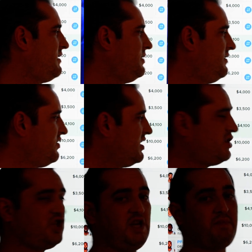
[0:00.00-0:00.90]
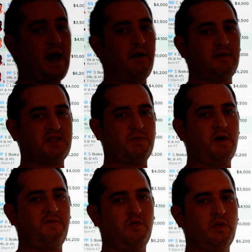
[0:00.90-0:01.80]
I mean, if you're going to cheap out in
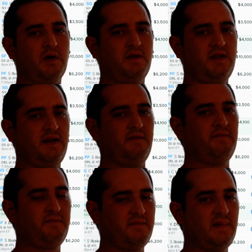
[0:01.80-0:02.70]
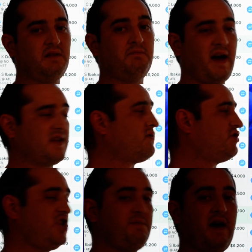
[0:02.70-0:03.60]
small forward, then you might as well
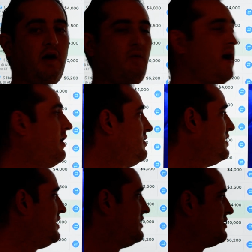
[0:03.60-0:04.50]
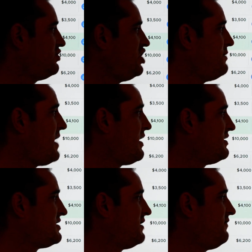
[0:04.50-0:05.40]
cheap out well. So cheap out
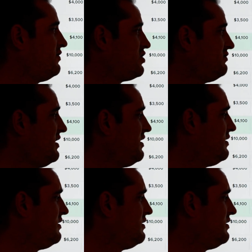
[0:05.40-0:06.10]
is Sofosla.